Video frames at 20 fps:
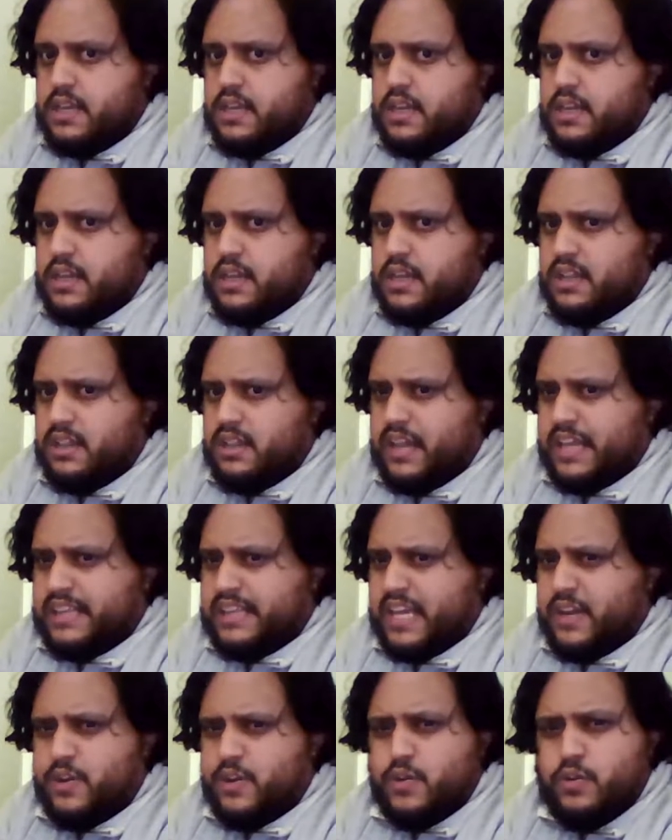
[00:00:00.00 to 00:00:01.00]
like
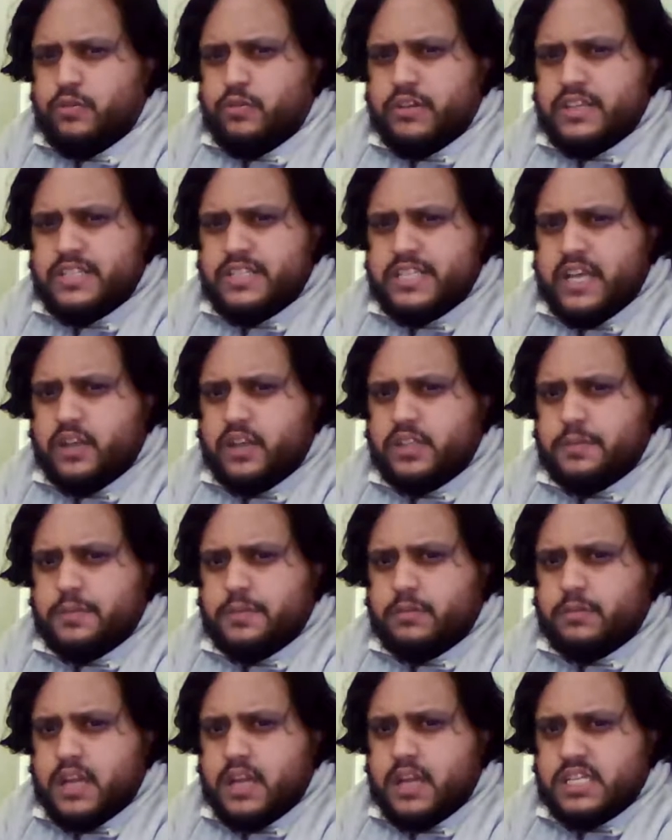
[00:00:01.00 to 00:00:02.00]
that Ura Zelda
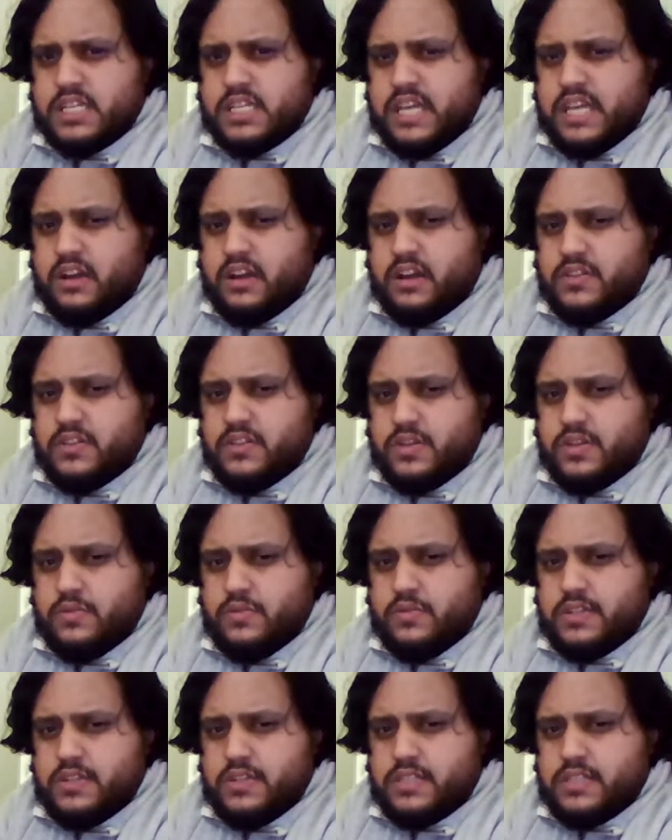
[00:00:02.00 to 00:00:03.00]
project that also
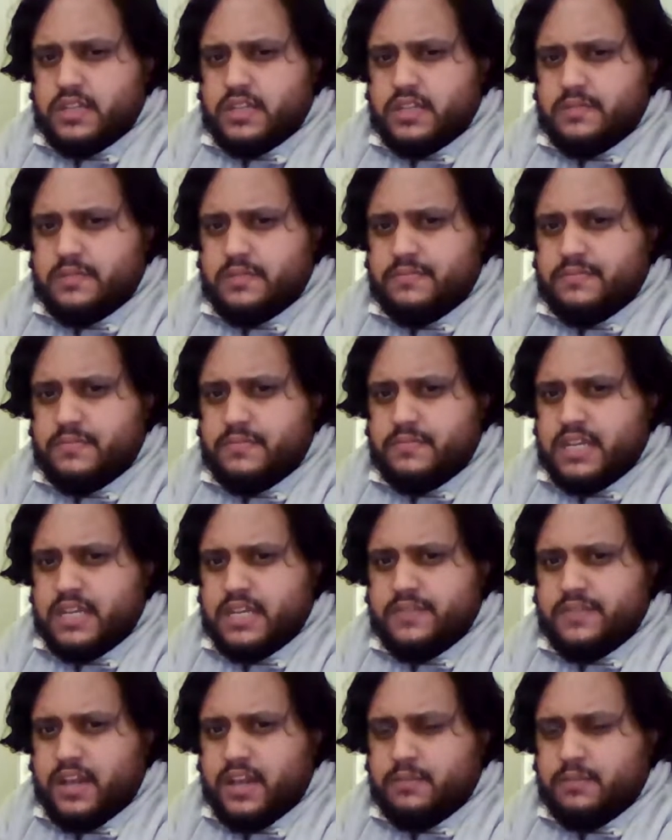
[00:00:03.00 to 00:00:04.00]
was in
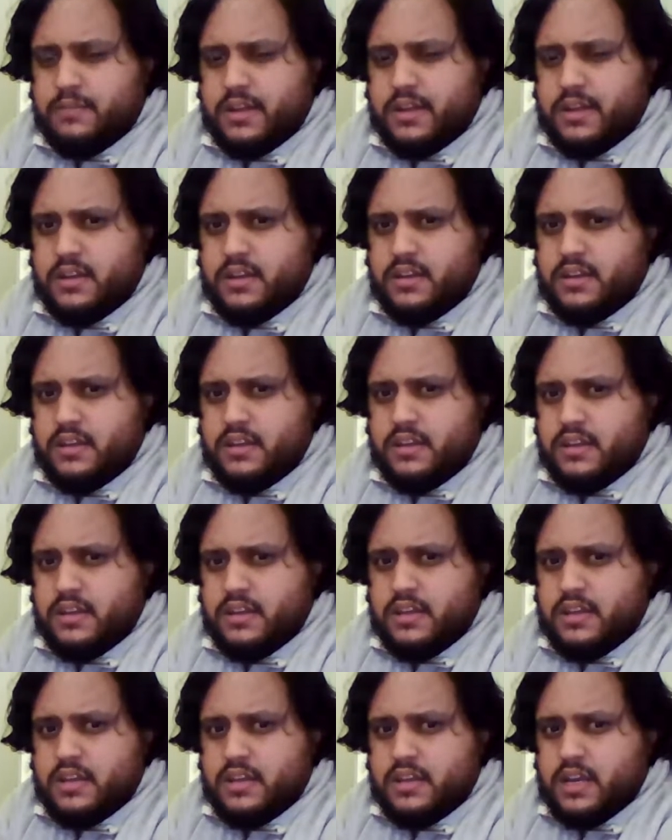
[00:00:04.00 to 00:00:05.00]
development
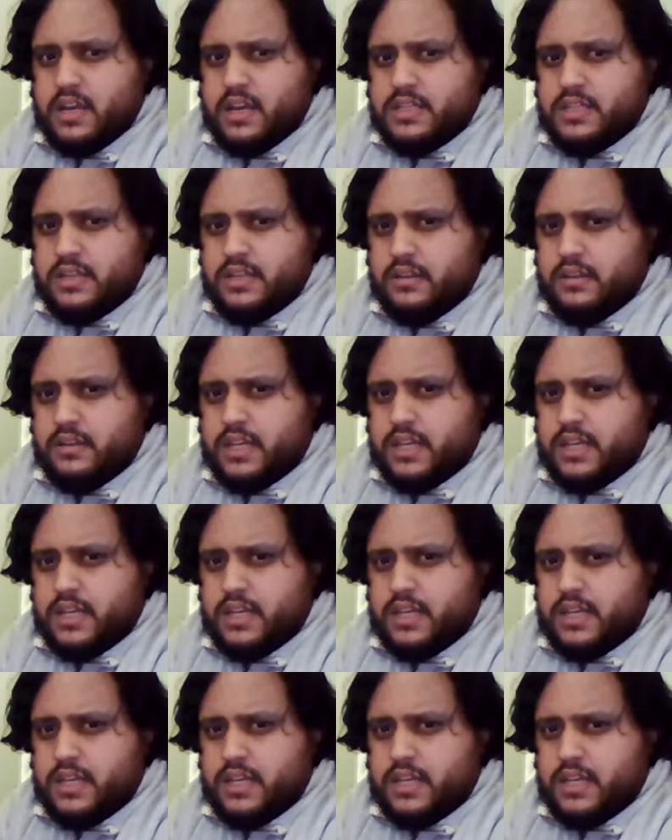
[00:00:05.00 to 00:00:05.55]
until